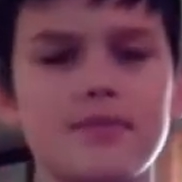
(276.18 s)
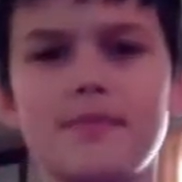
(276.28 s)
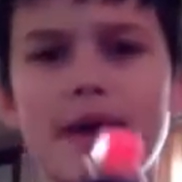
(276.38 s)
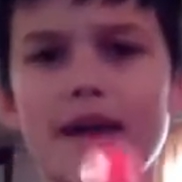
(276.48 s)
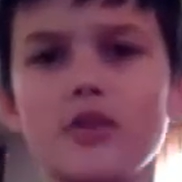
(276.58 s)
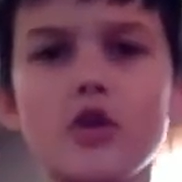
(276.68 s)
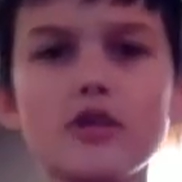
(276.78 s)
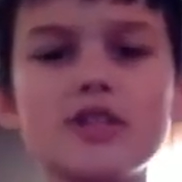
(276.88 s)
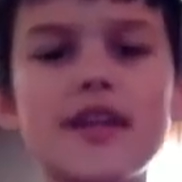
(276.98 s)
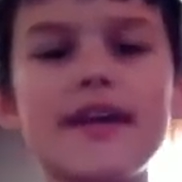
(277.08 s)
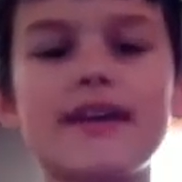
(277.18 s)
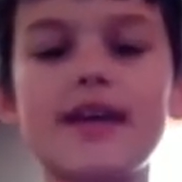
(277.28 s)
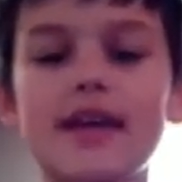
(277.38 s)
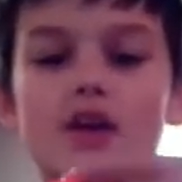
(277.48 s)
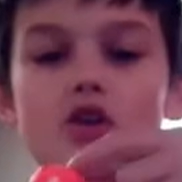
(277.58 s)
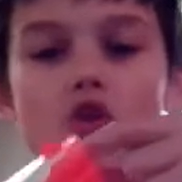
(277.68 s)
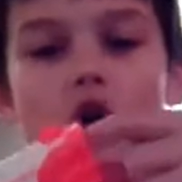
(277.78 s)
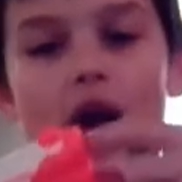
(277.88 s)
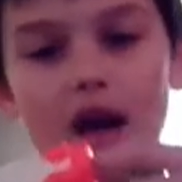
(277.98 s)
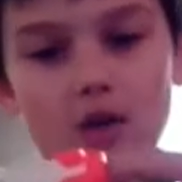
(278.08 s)
That looks like it could
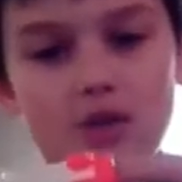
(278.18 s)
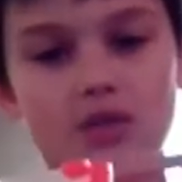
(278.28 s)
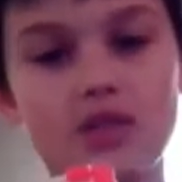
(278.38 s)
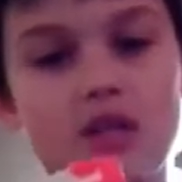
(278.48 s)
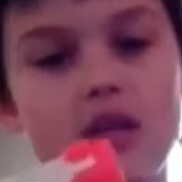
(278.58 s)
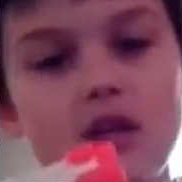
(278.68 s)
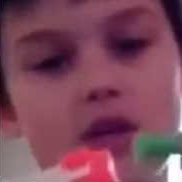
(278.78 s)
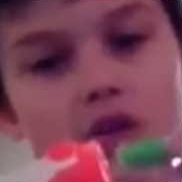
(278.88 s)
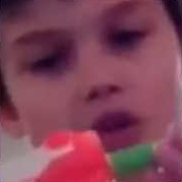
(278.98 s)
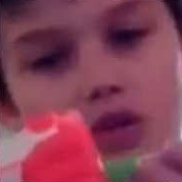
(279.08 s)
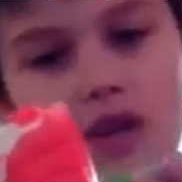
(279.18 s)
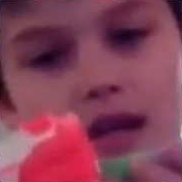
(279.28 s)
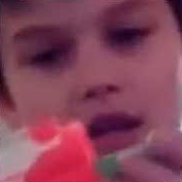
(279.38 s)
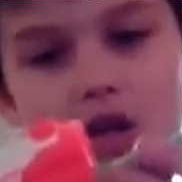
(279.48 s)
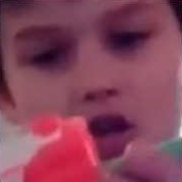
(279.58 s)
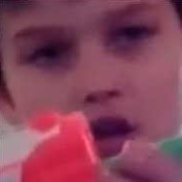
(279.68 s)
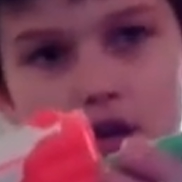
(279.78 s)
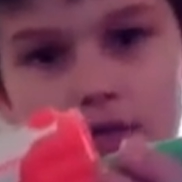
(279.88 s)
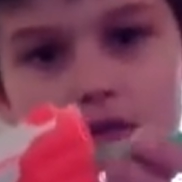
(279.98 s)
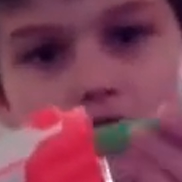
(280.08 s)
house, and it
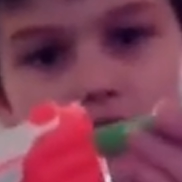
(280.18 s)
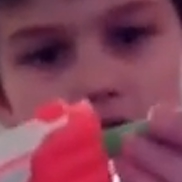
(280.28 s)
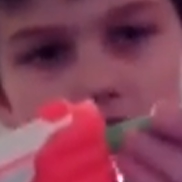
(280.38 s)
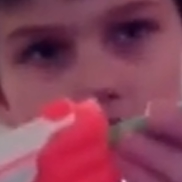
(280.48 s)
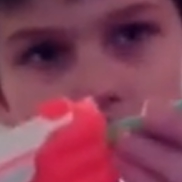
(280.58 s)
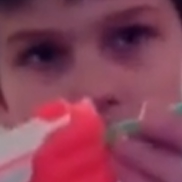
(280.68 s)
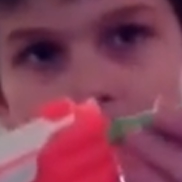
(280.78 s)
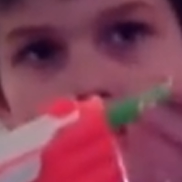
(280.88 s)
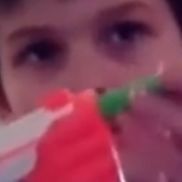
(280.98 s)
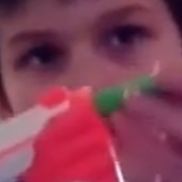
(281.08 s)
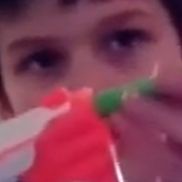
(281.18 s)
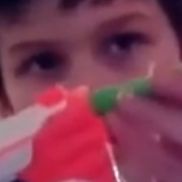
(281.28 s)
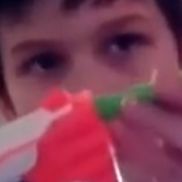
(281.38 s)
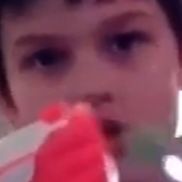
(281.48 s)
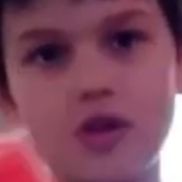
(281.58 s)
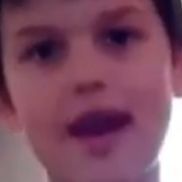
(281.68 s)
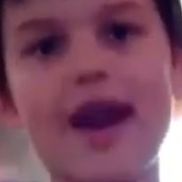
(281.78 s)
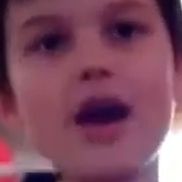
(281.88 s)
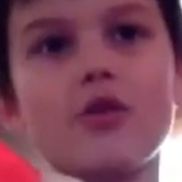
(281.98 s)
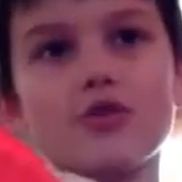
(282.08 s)
could if you just look, it could
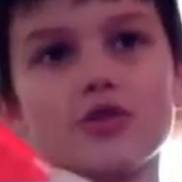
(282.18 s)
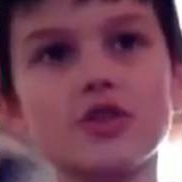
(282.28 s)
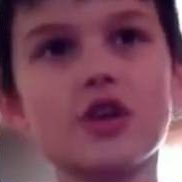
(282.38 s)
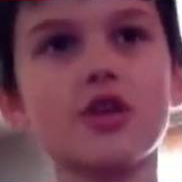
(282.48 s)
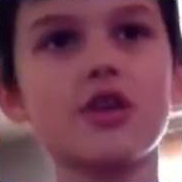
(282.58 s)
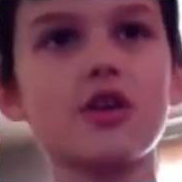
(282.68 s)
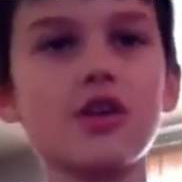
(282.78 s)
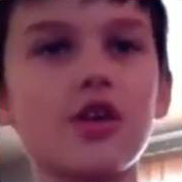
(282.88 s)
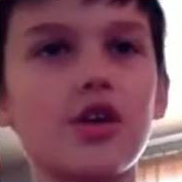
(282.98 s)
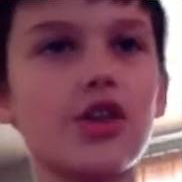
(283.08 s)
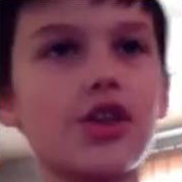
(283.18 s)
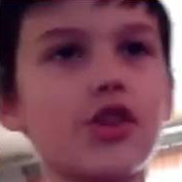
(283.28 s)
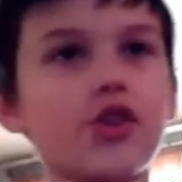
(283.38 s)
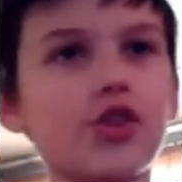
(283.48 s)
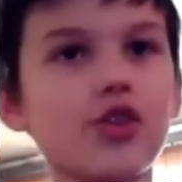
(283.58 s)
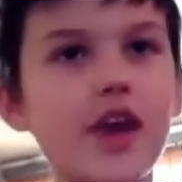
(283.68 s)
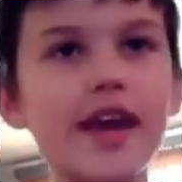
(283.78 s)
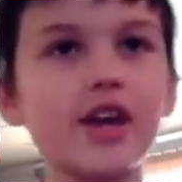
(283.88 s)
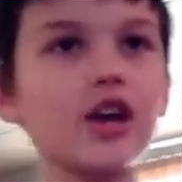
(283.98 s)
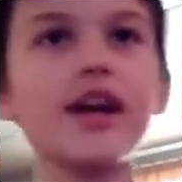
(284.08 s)
house,
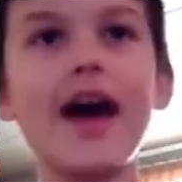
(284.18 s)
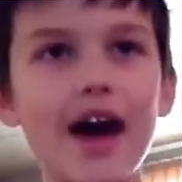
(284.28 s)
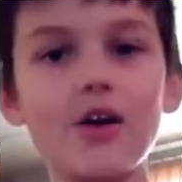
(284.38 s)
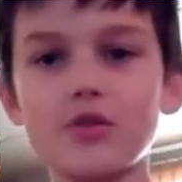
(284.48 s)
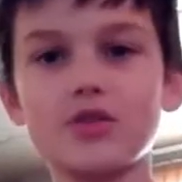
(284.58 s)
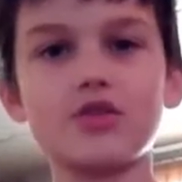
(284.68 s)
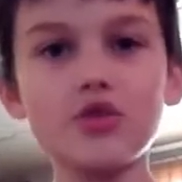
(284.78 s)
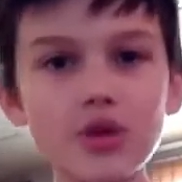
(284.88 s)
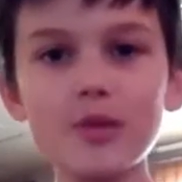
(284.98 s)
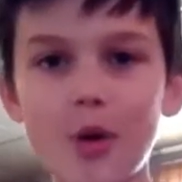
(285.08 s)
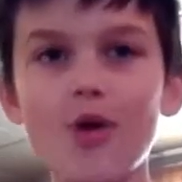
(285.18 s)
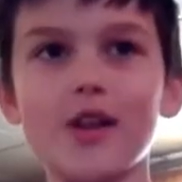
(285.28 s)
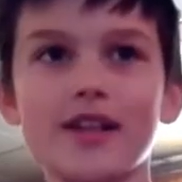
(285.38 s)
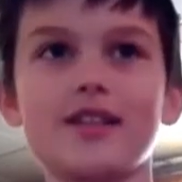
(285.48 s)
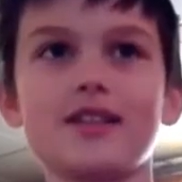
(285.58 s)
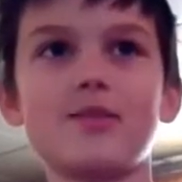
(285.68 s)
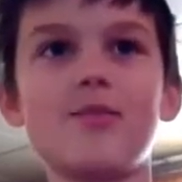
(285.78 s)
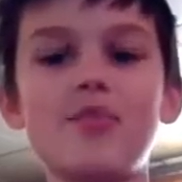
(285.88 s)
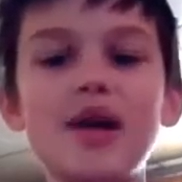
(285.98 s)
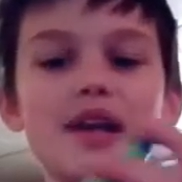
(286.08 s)
it could house three bullets,
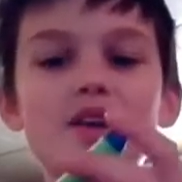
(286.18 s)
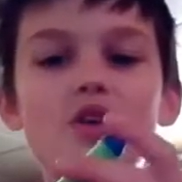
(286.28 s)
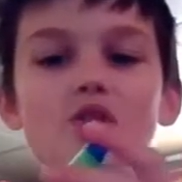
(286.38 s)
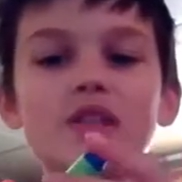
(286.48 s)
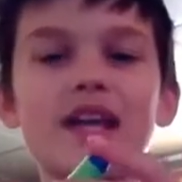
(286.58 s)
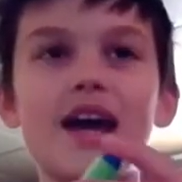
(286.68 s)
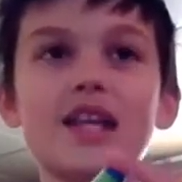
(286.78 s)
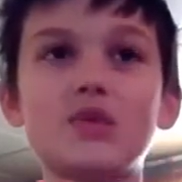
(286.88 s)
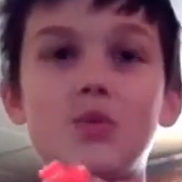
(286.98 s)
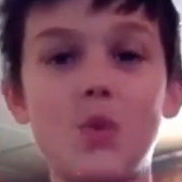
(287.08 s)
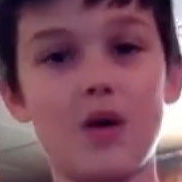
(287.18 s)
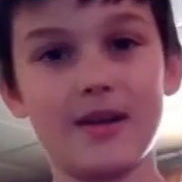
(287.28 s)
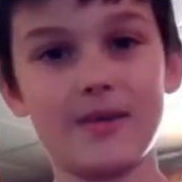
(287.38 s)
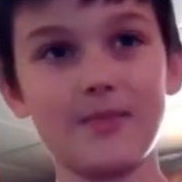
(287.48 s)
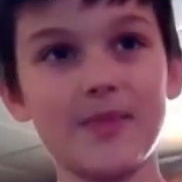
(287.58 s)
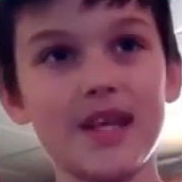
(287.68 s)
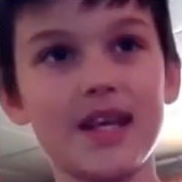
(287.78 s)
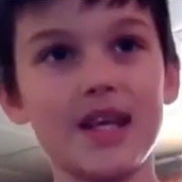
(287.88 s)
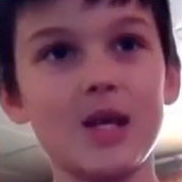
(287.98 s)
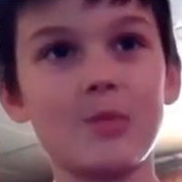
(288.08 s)
but it only has one.
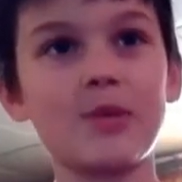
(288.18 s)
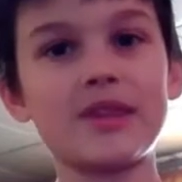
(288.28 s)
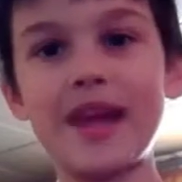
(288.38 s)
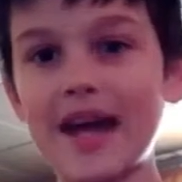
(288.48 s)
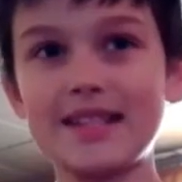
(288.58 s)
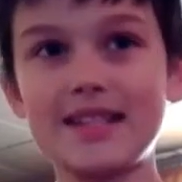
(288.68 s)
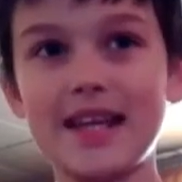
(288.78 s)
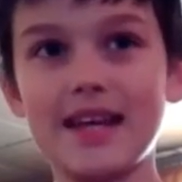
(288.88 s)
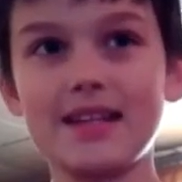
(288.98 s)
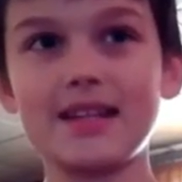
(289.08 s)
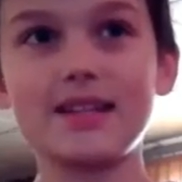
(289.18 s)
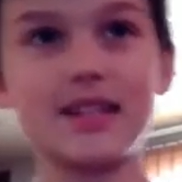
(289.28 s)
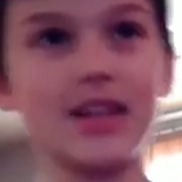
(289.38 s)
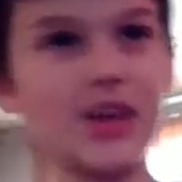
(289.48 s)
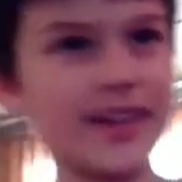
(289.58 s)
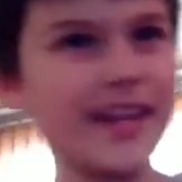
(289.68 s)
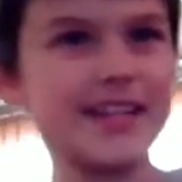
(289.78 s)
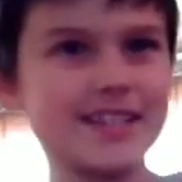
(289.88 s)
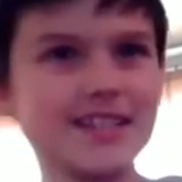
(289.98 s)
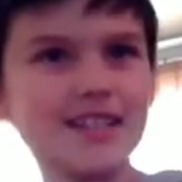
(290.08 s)
But that's it. See, look at
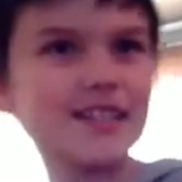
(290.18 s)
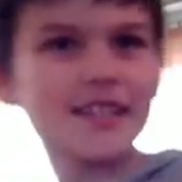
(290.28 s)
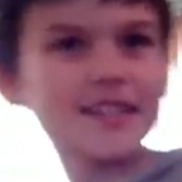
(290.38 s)
this.